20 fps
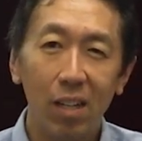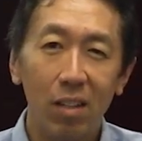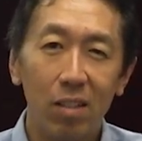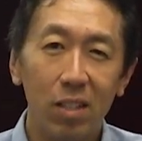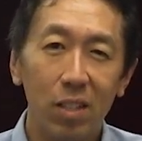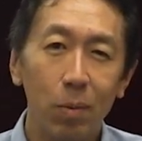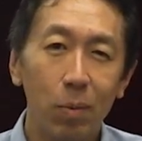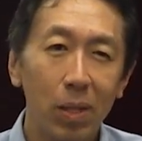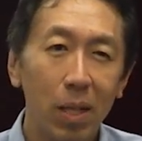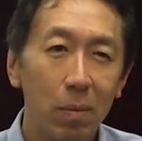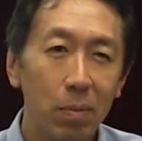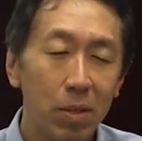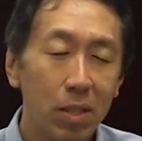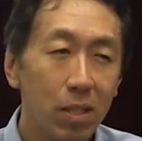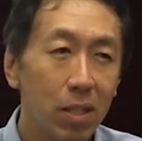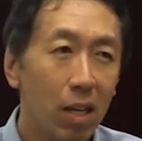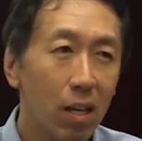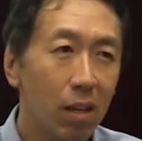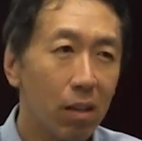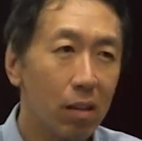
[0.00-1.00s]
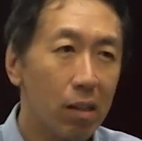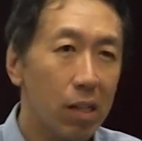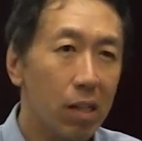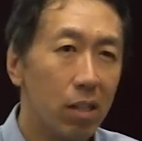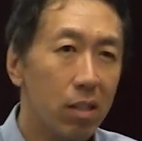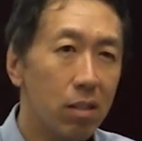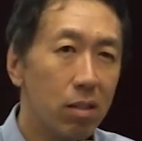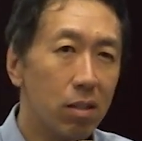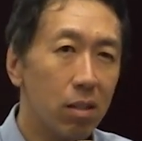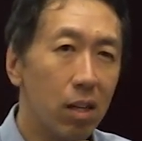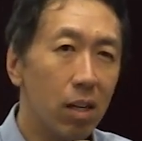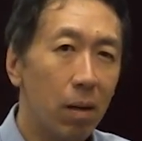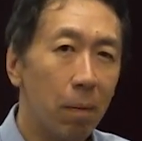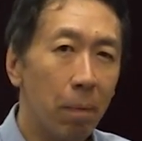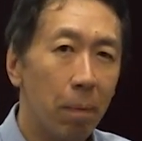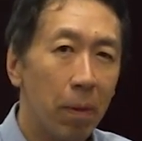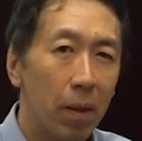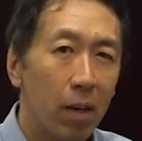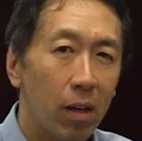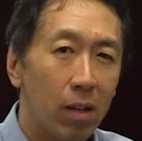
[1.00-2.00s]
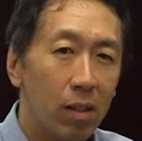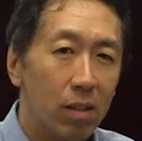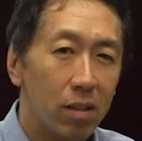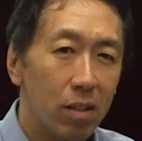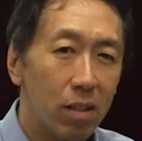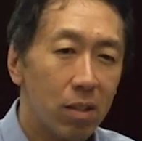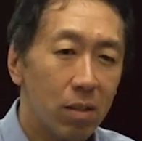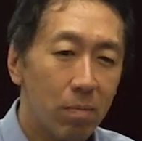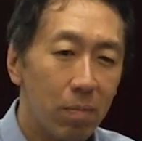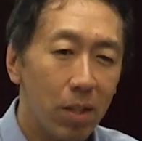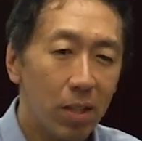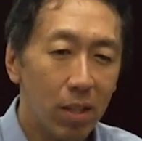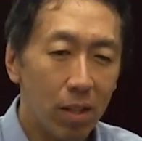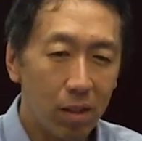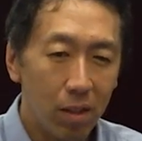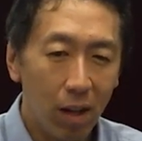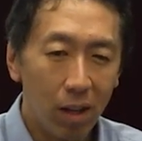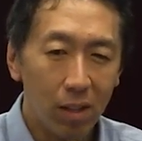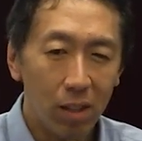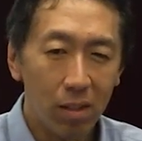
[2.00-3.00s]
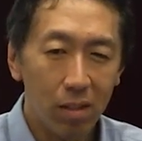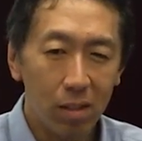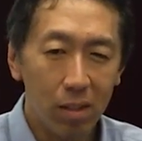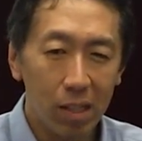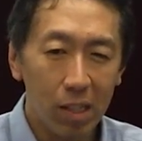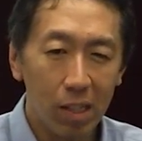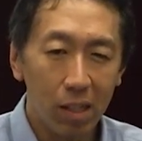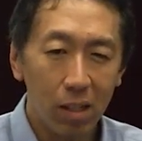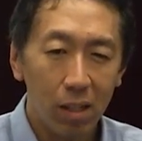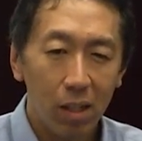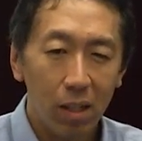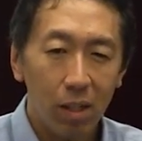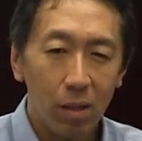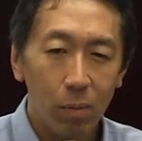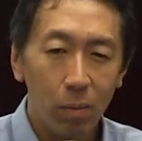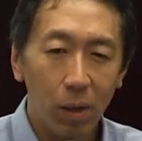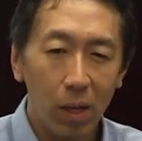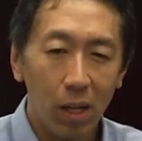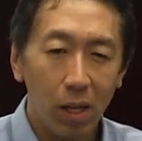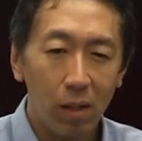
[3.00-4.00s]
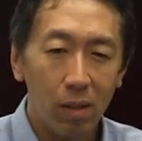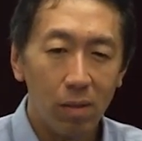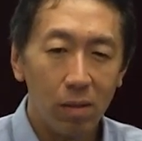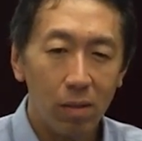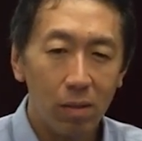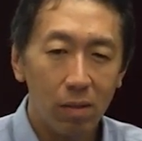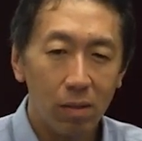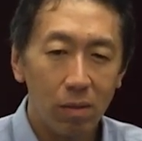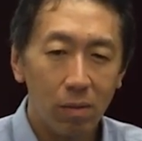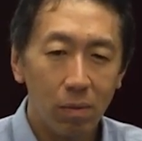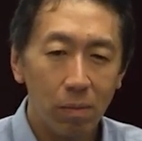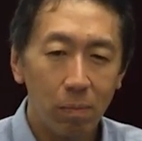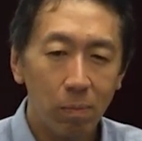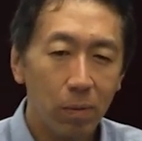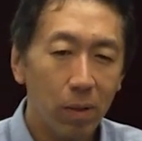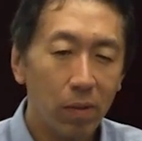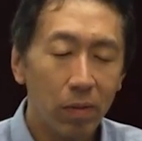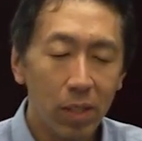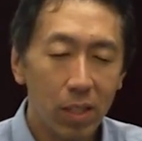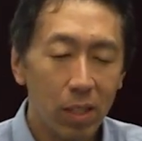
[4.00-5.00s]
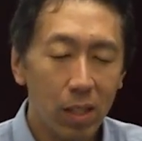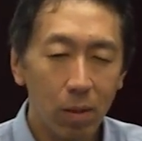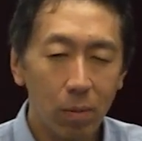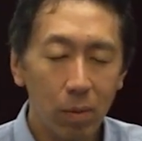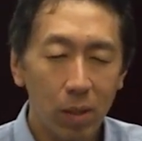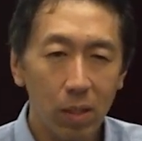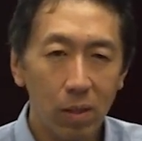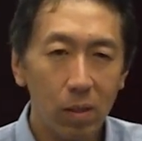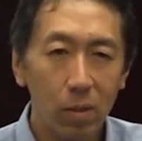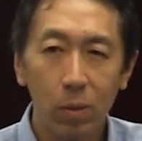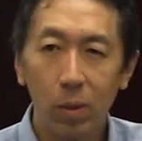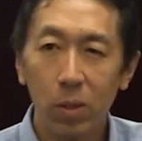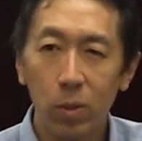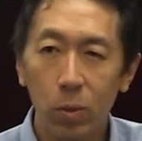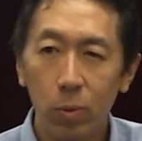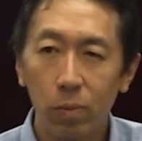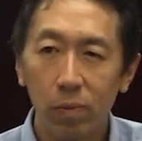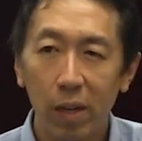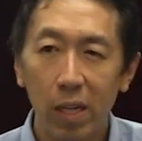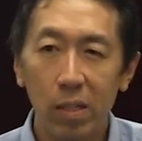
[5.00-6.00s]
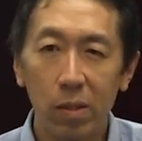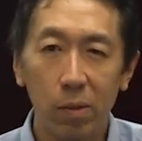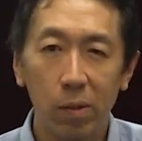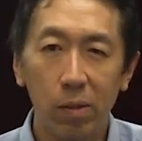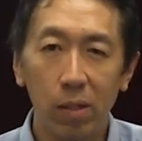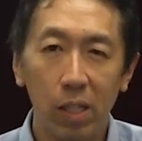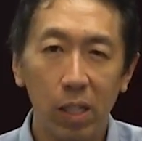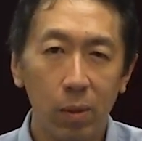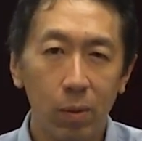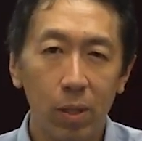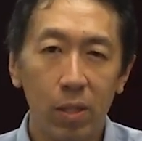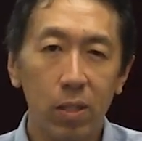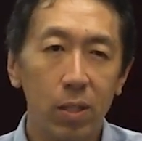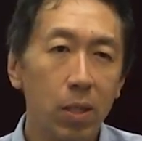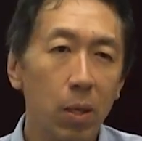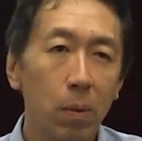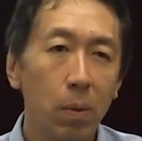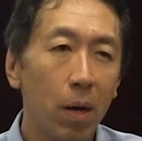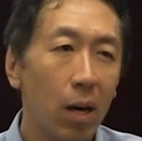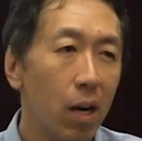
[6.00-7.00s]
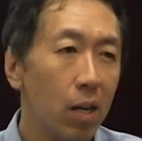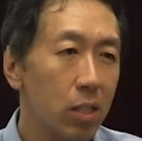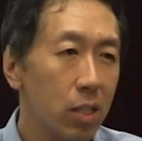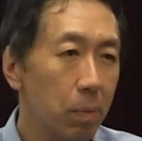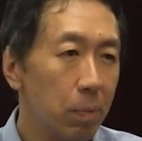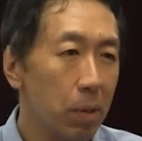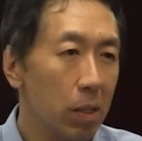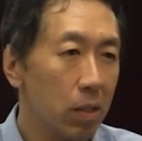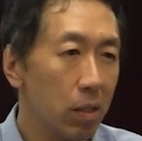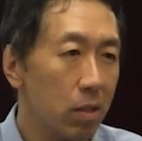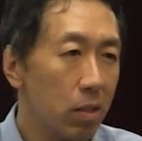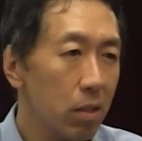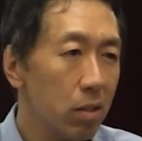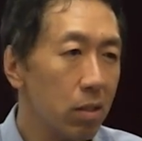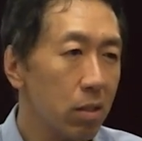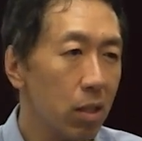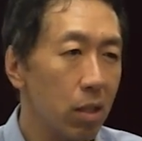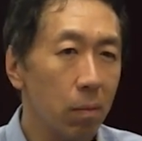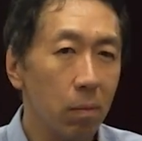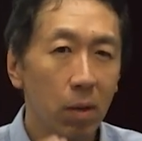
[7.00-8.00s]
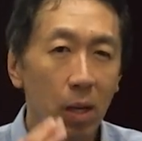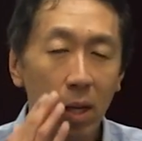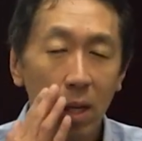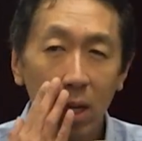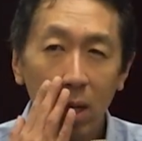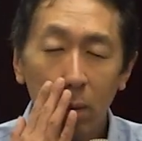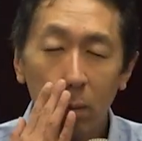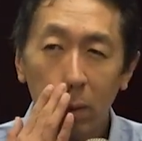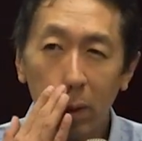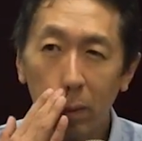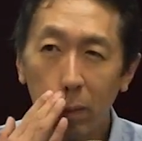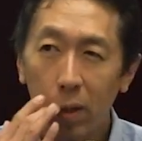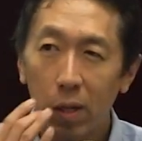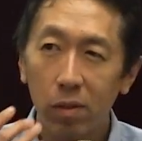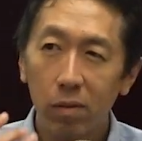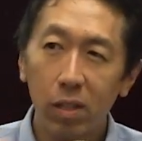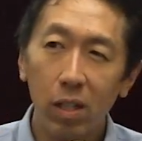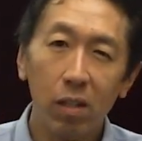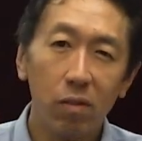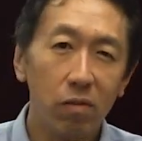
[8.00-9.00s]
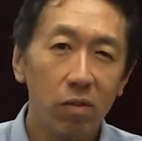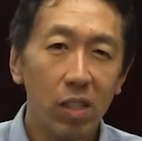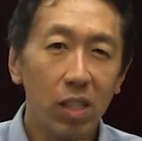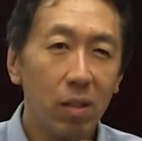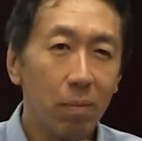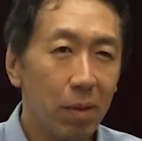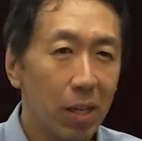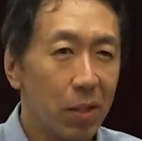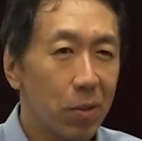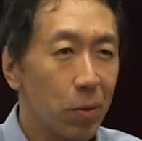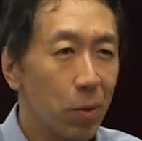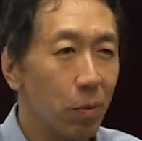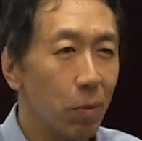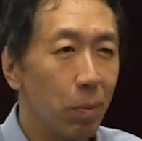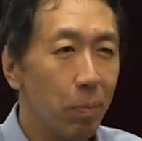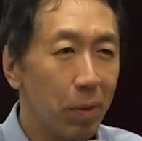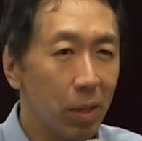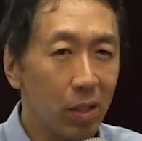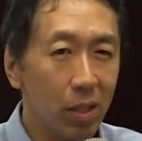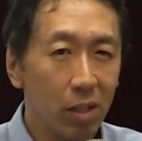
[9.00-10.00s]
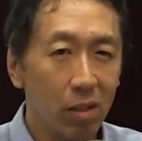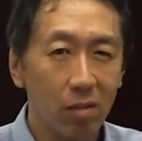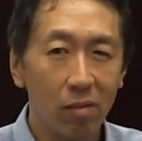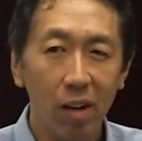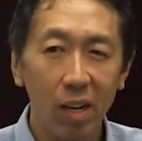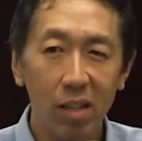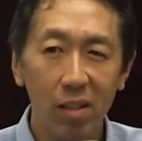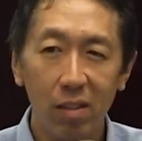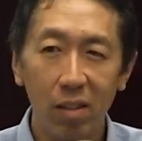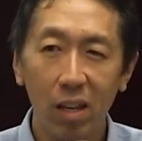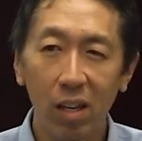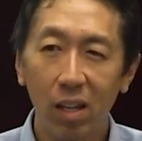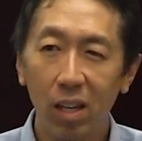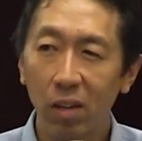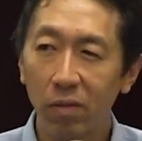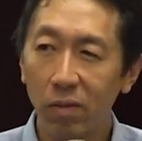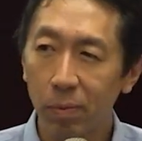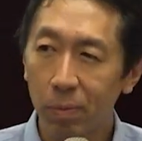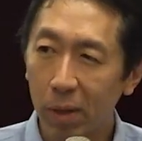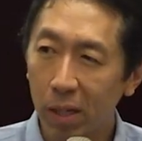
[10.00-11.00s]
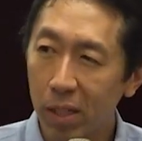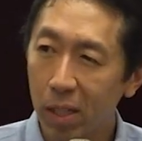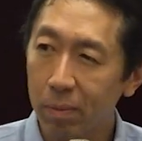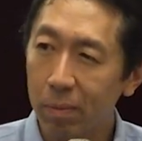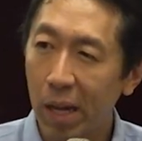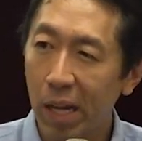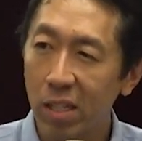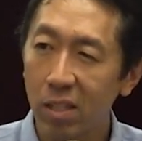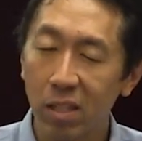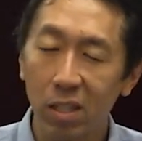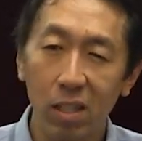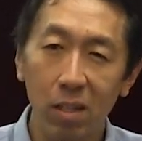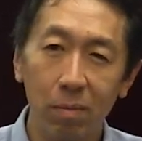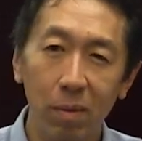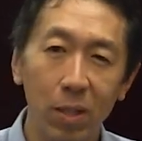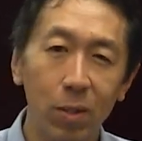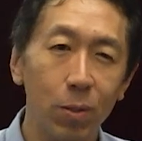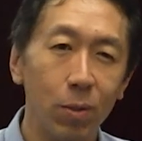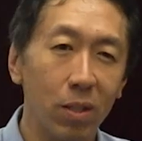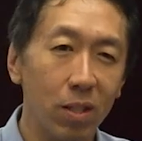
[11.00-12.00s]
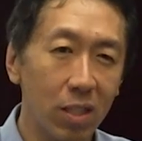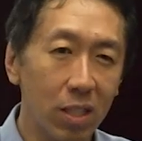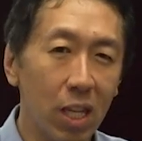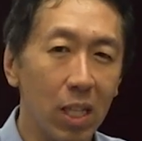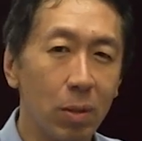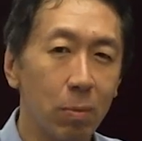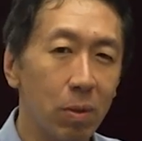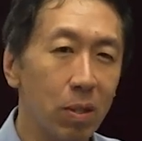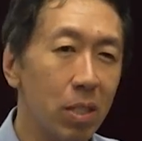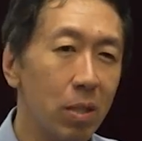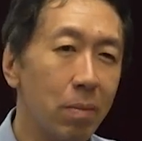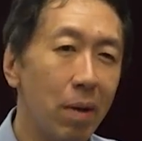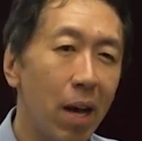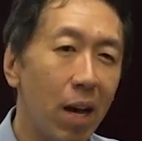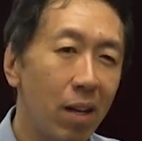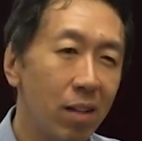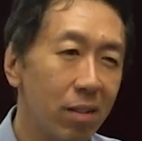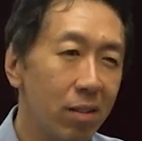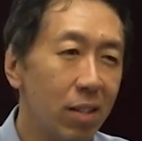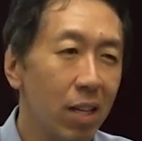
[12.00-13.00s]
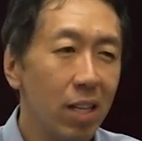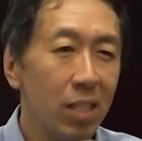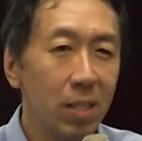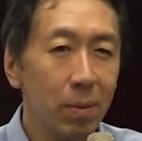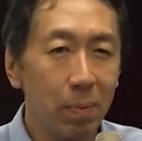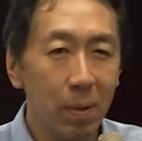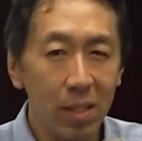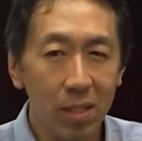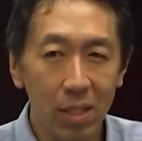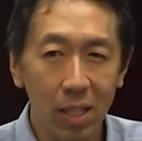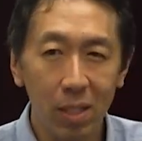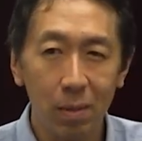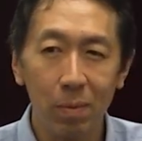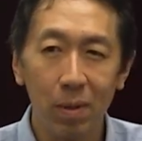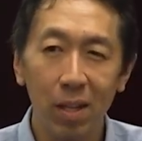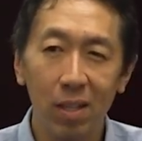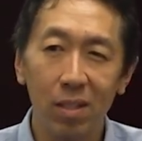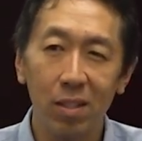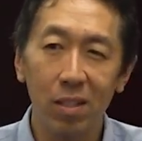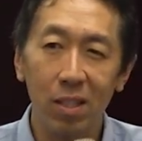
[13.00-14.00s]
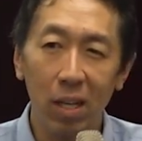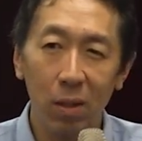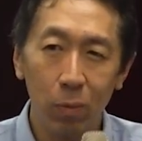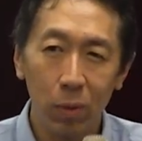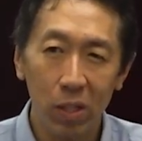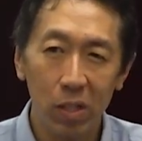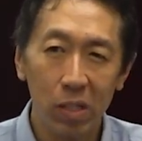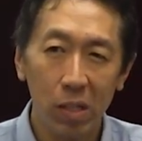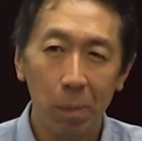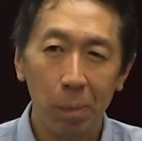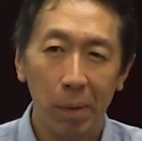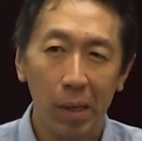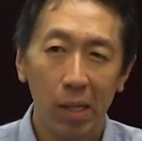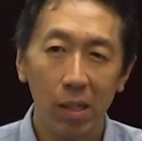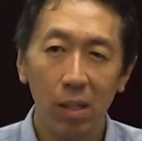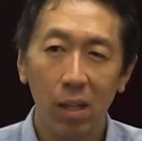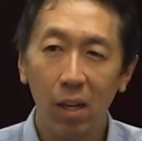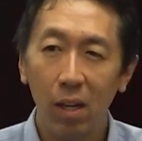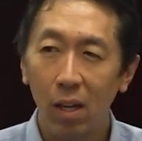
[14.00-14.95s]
So what I'm seeing is um, this methodology where previously when doing supervised learning, it was so hard to build a system. We would, you know, really make sure we're building the right thing, have a product manager, and make sure there's customer demand, then spend six months, then we ship it.